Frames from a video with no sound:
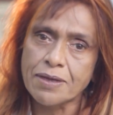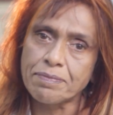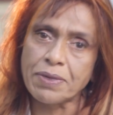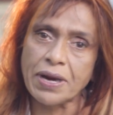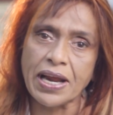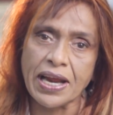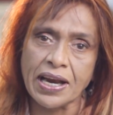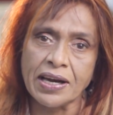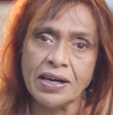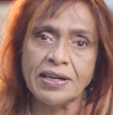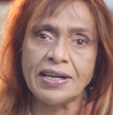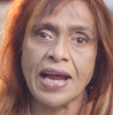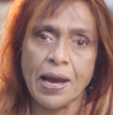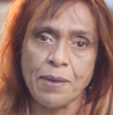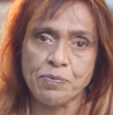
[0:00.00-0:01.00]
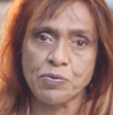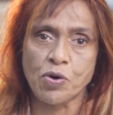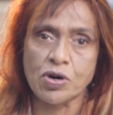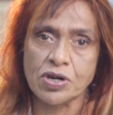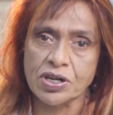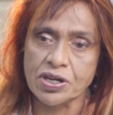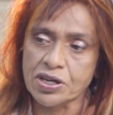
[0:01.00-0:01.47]
Plain tap
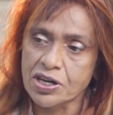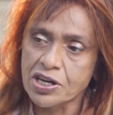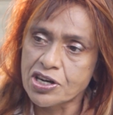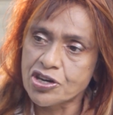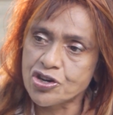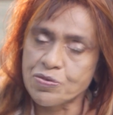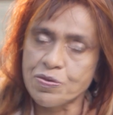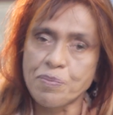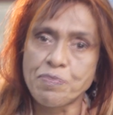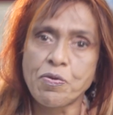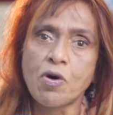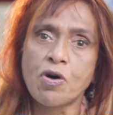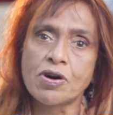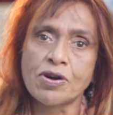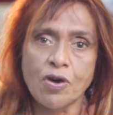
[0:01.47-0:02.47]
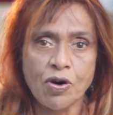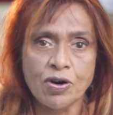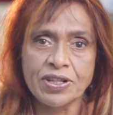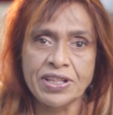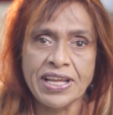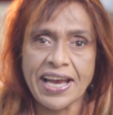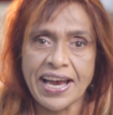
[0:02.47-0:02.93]
water should be poured
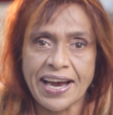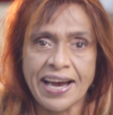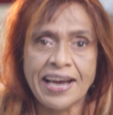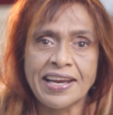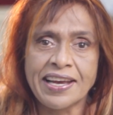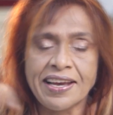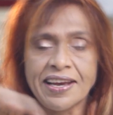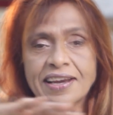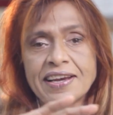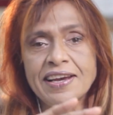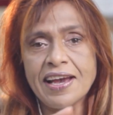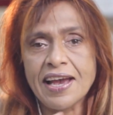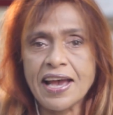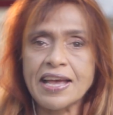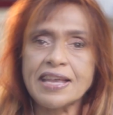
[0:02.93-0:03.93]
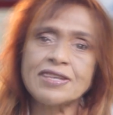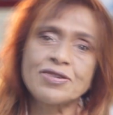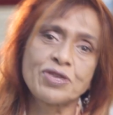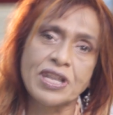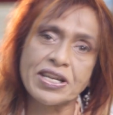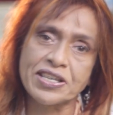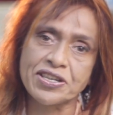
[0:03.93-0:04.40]
on the eye
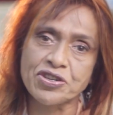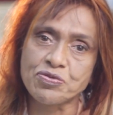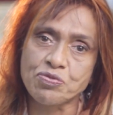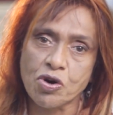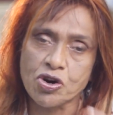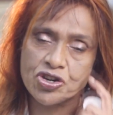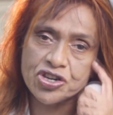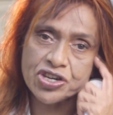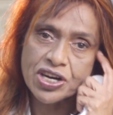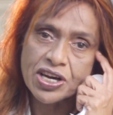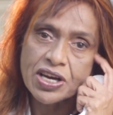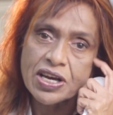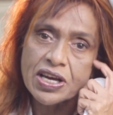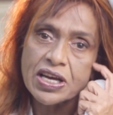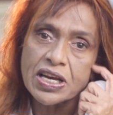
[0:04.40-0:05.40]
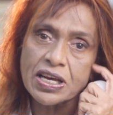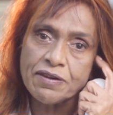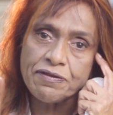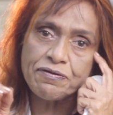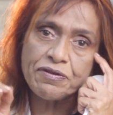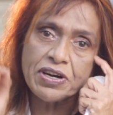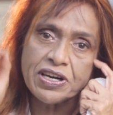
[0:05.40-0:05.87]
so that it is washed.
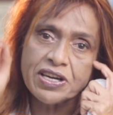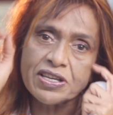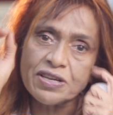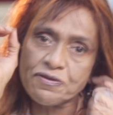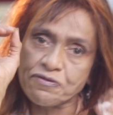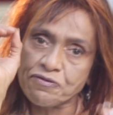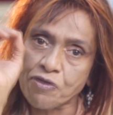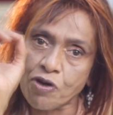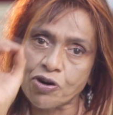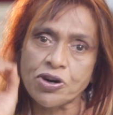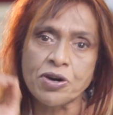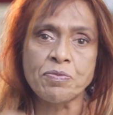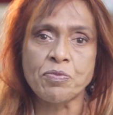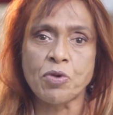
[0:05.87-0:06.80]
If it is a foreign